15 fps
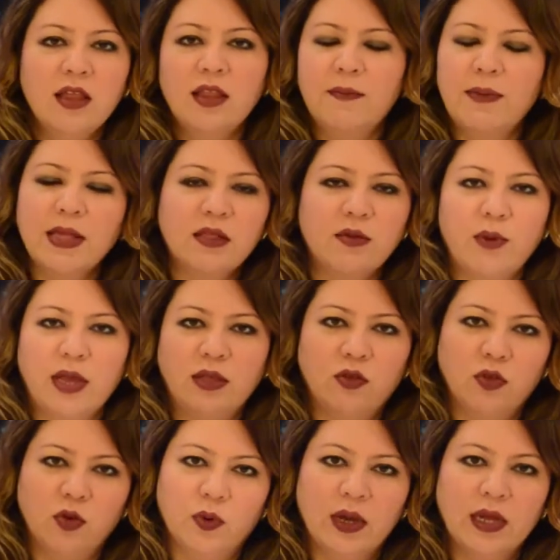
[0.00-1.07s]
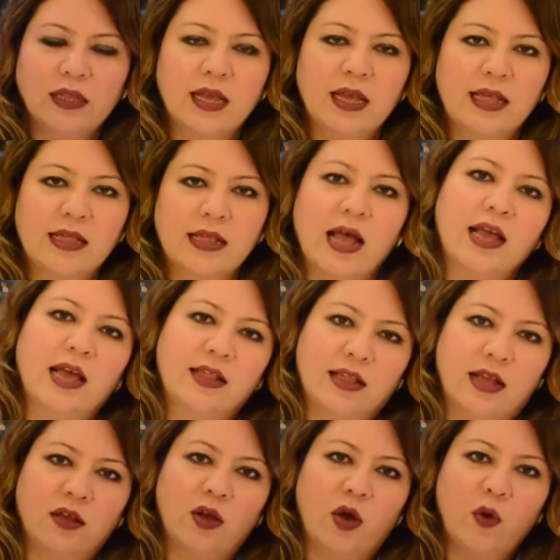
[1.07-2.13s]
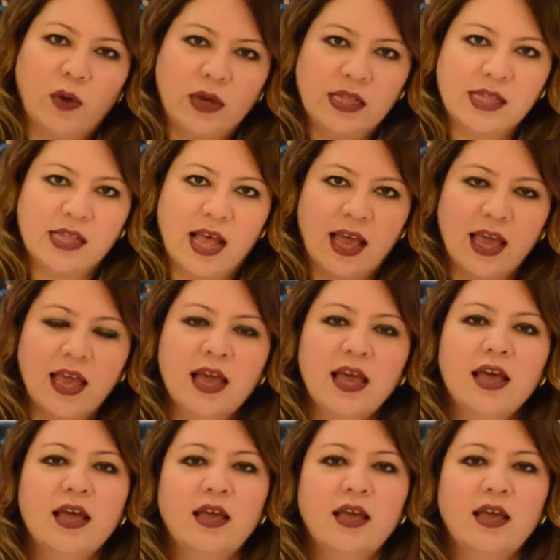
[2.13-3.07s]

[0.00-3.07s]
The best way to do it is, as I always say,